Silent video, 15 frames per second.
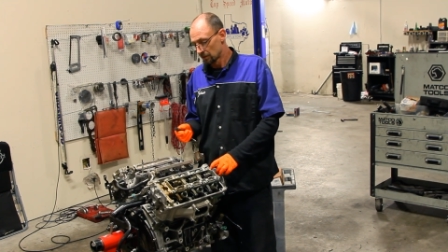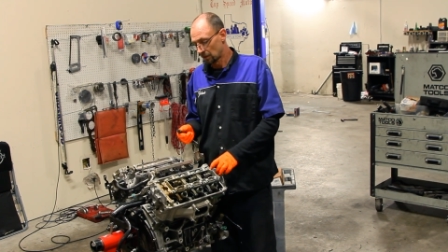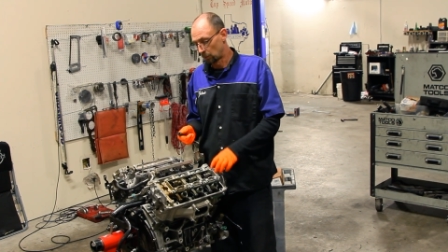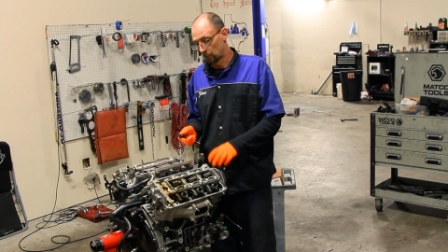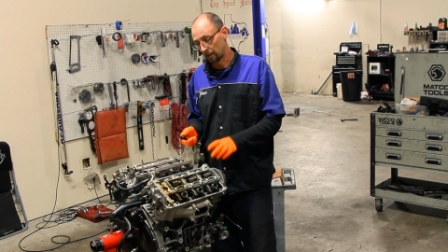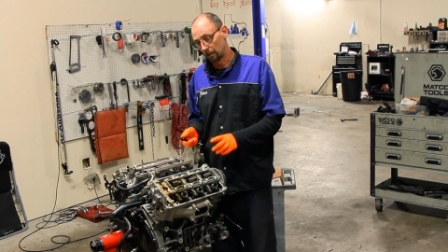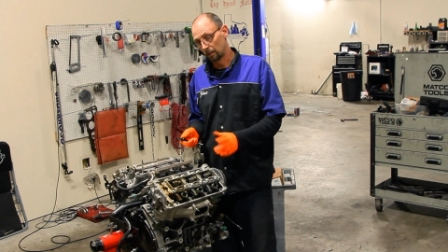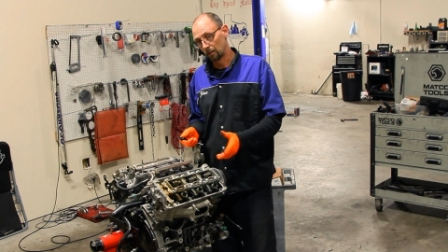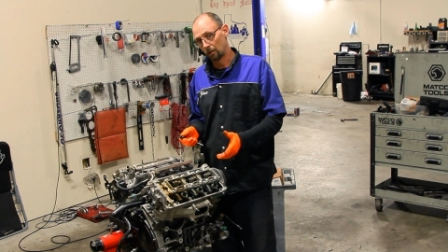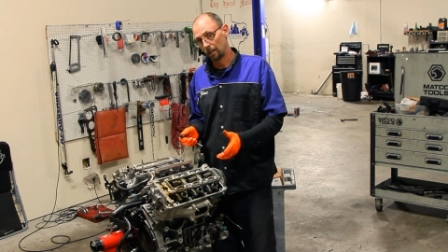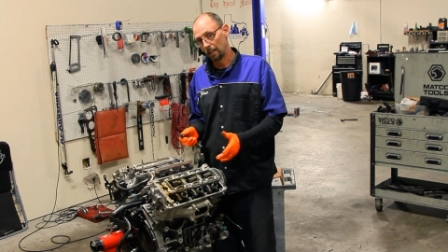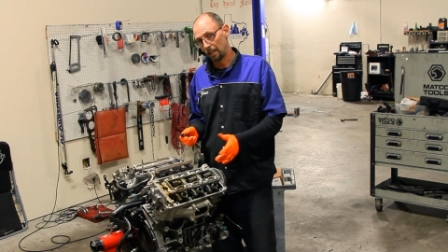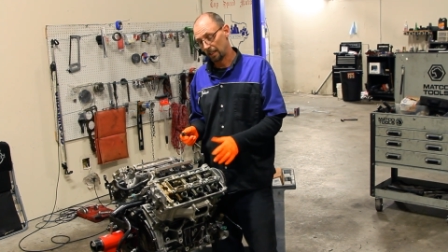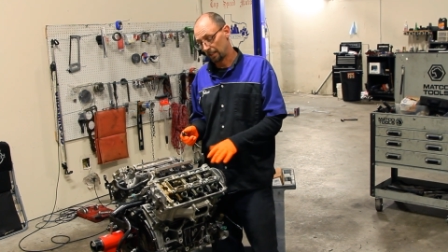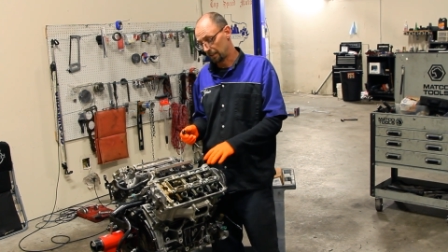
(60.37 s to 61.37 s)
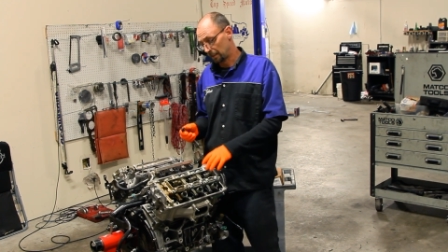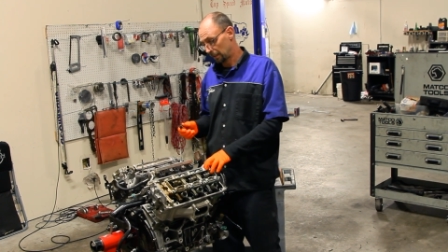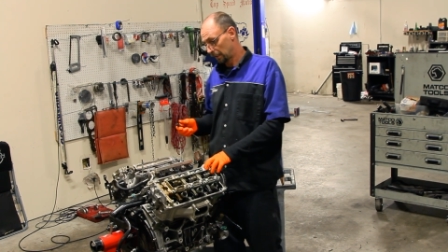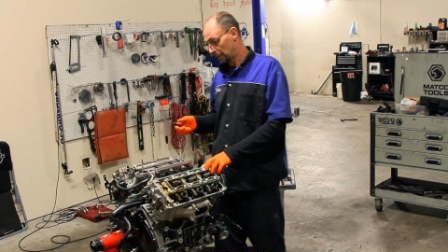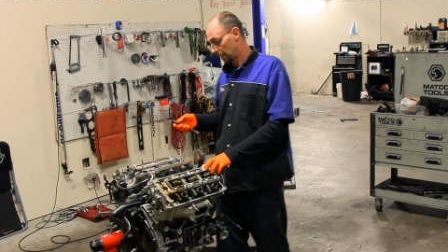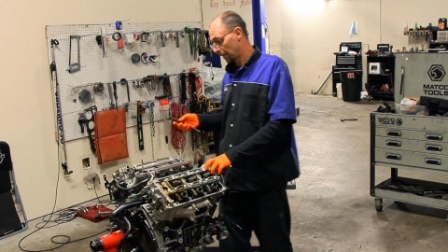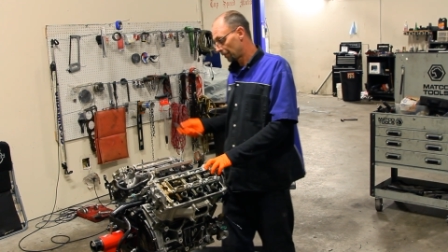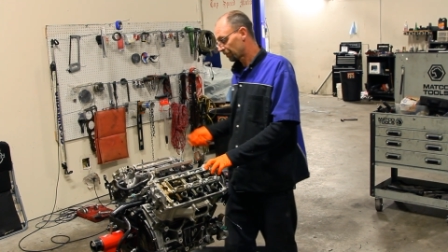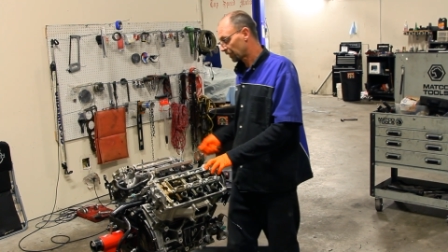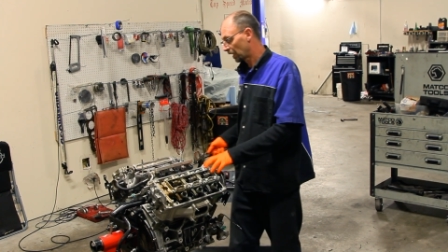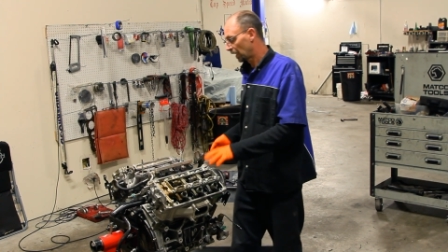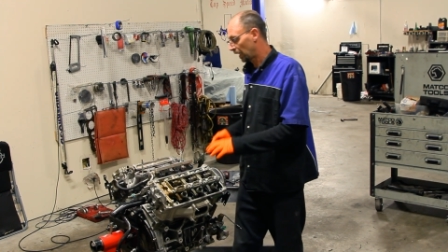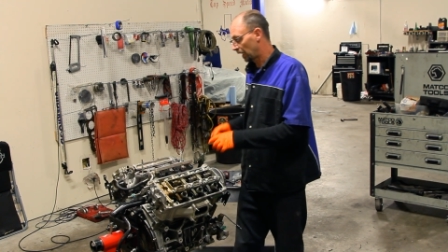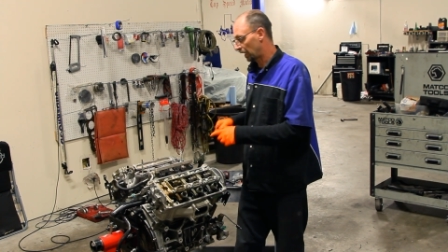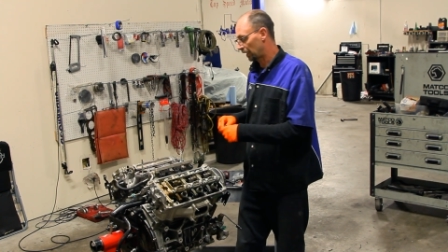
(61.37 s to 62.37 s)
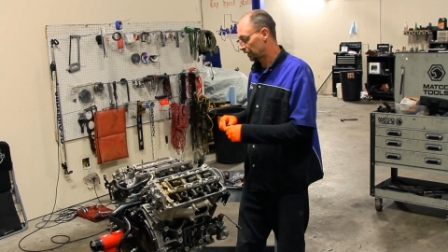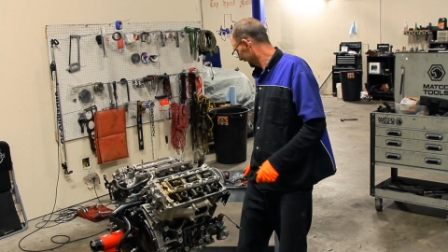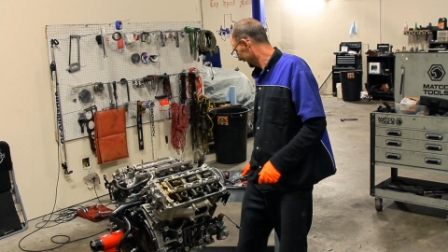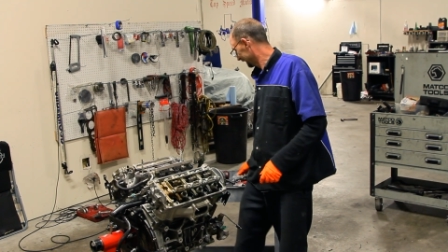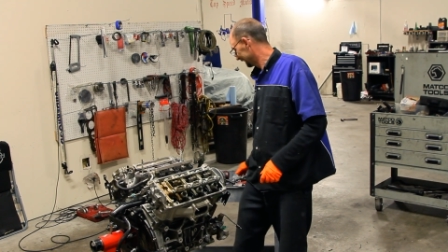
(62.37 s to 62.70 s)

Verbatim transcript: So we're going to go ahead and